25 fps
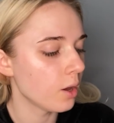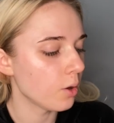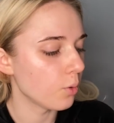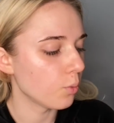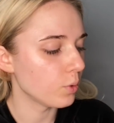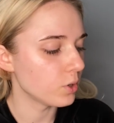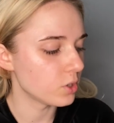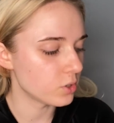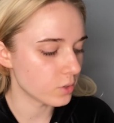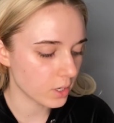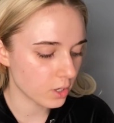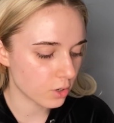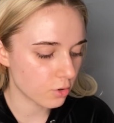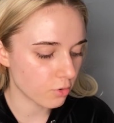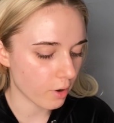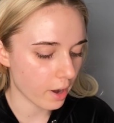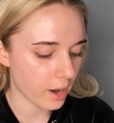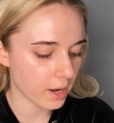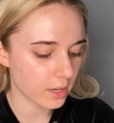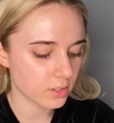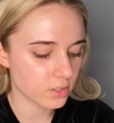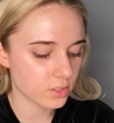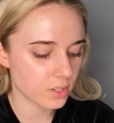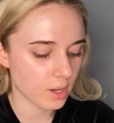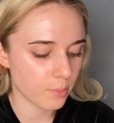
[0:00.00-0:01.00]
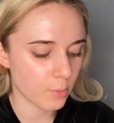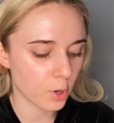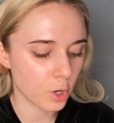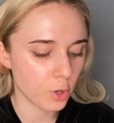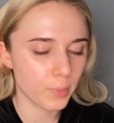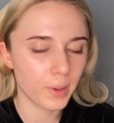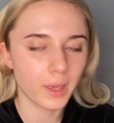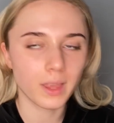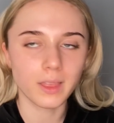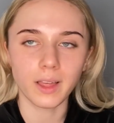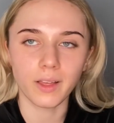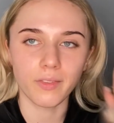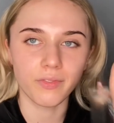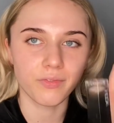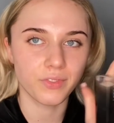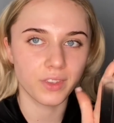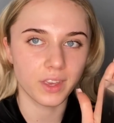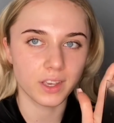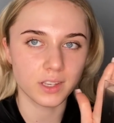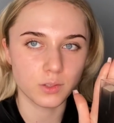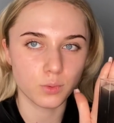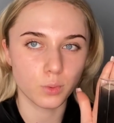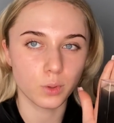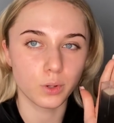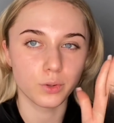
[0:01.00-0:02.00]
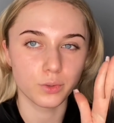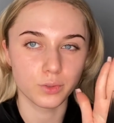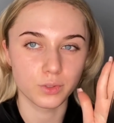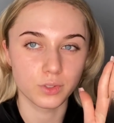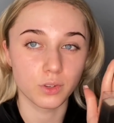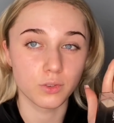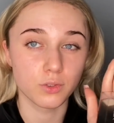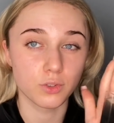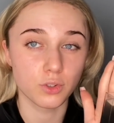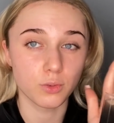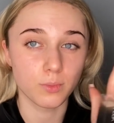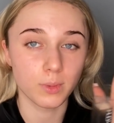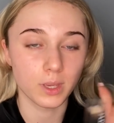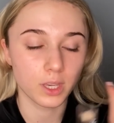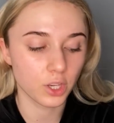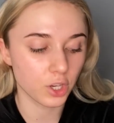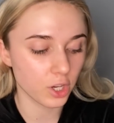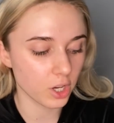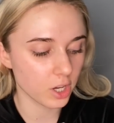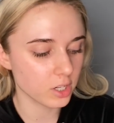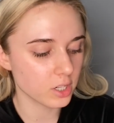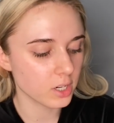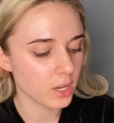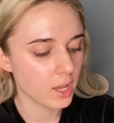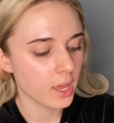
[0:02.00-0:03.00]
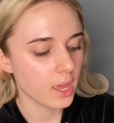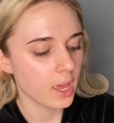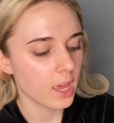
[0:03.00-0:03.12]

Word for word: We're doing great. So I'm hoping that this will also do me good